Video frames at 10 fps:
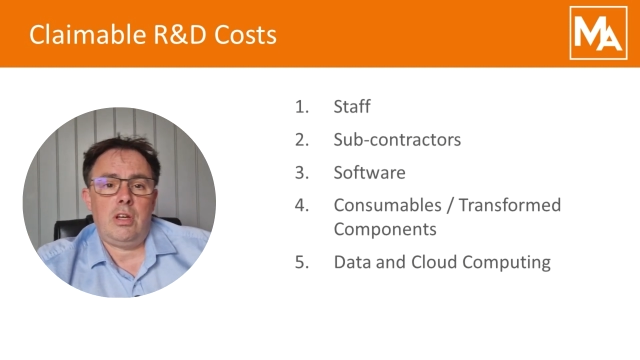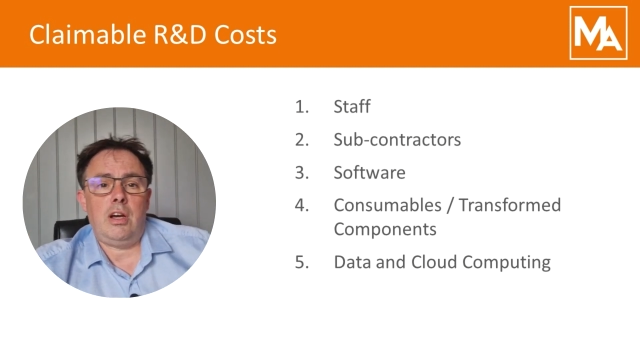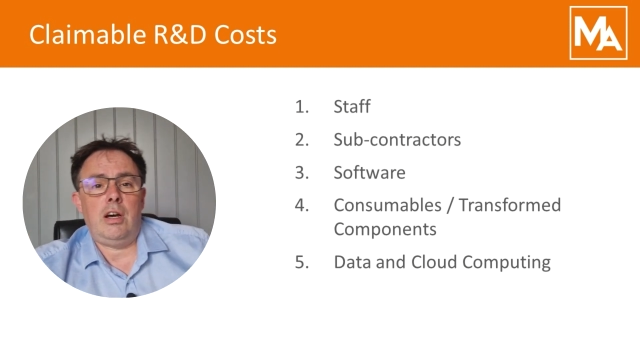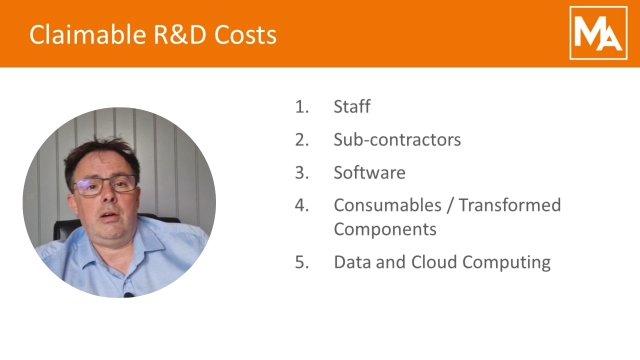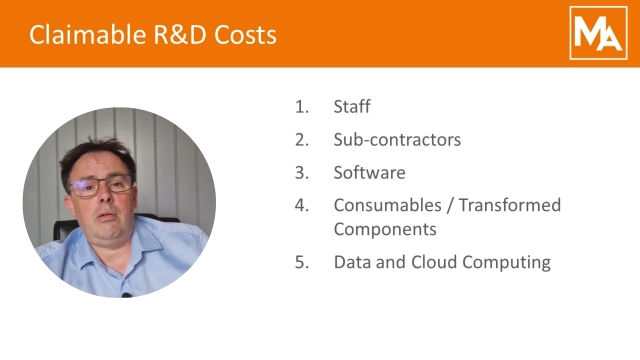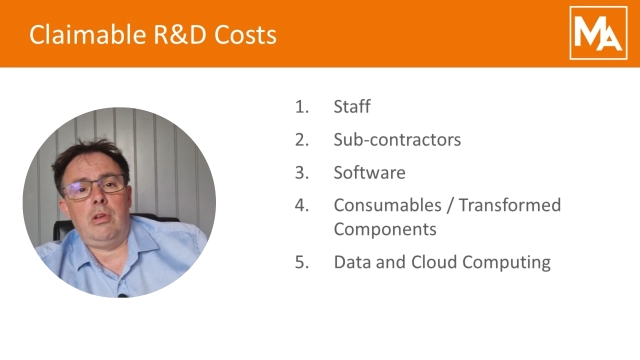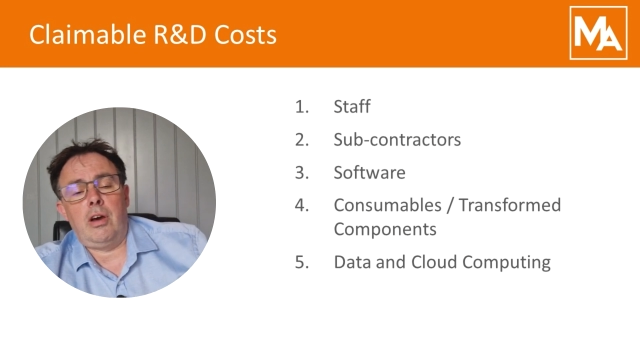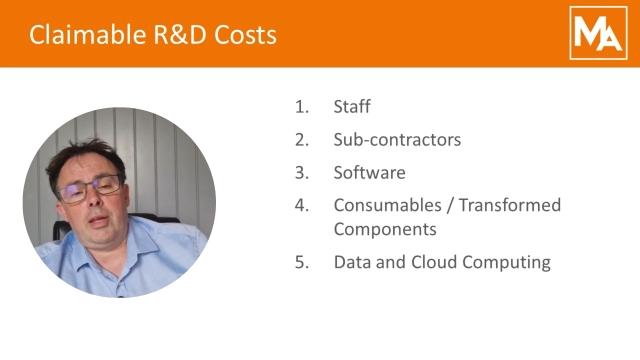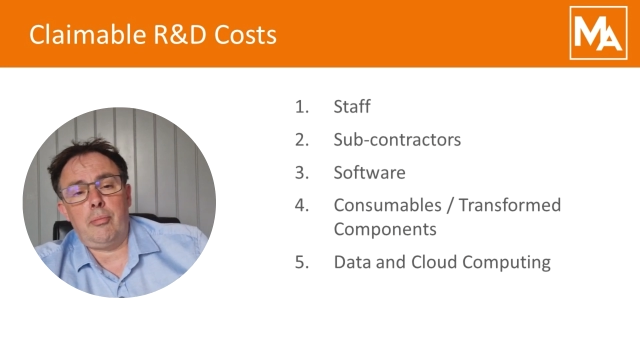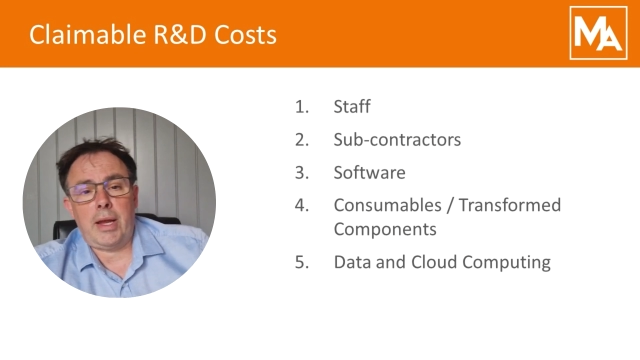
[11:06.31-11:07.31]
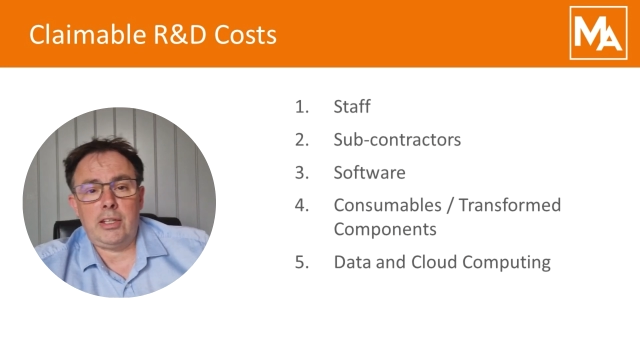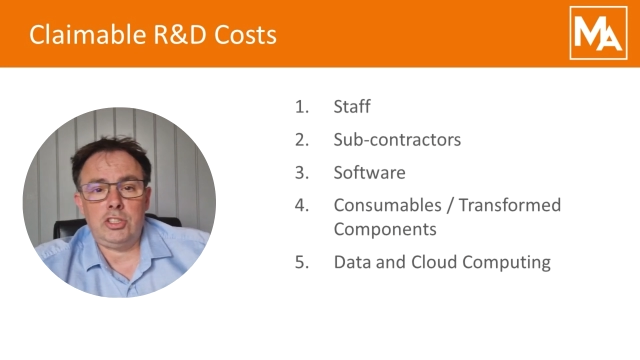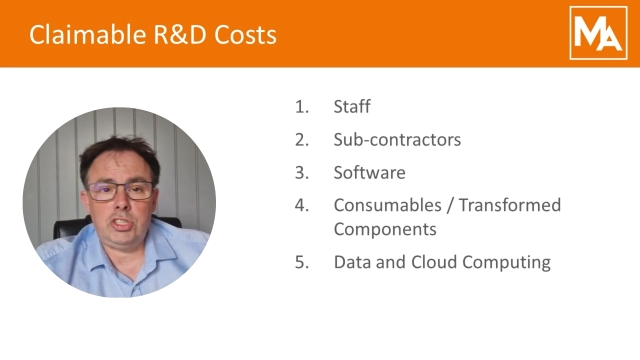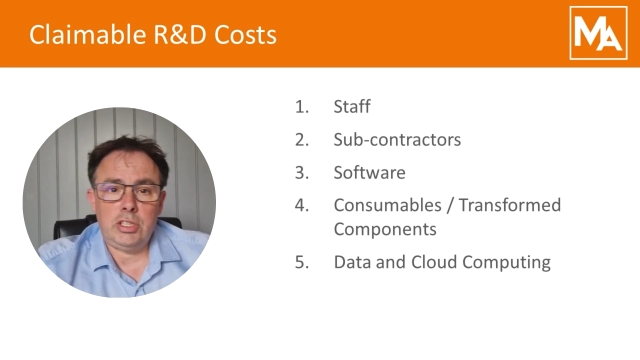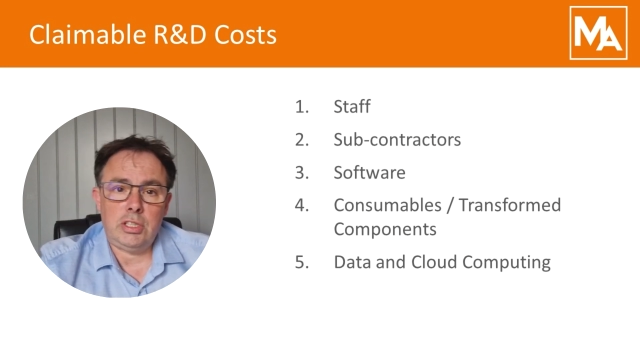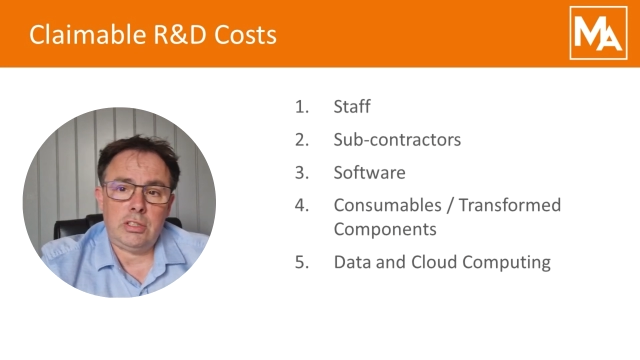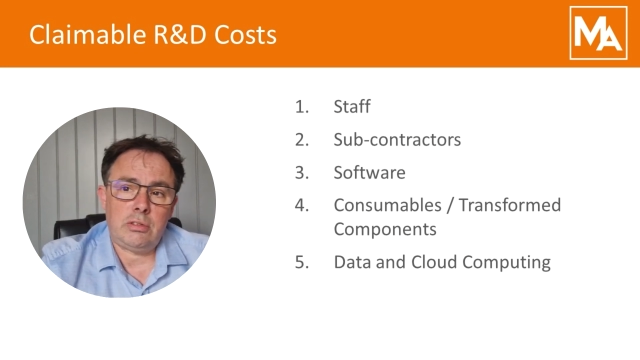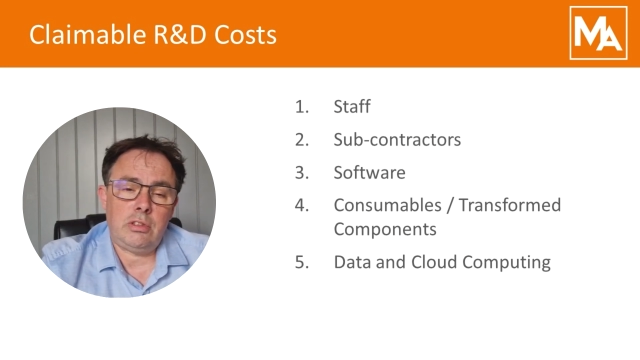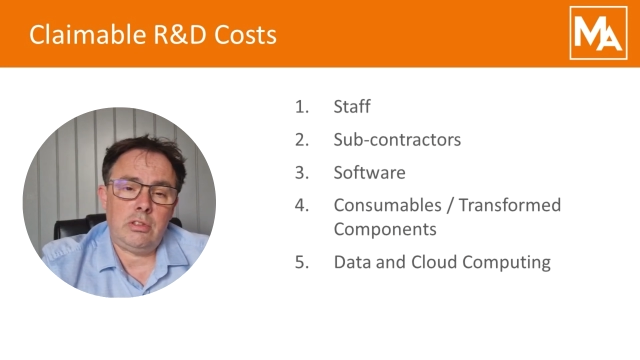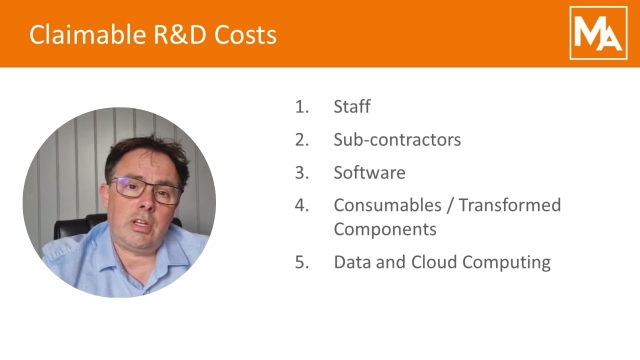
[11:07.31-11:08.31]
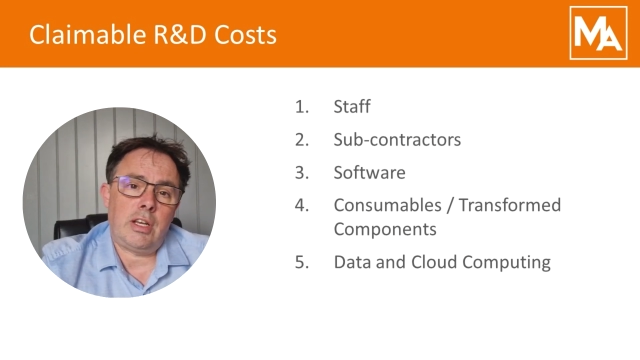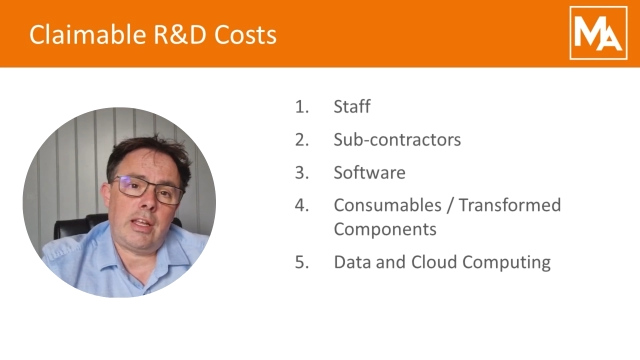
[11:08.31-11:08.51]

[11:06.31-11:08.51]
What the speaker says: line manager, you're going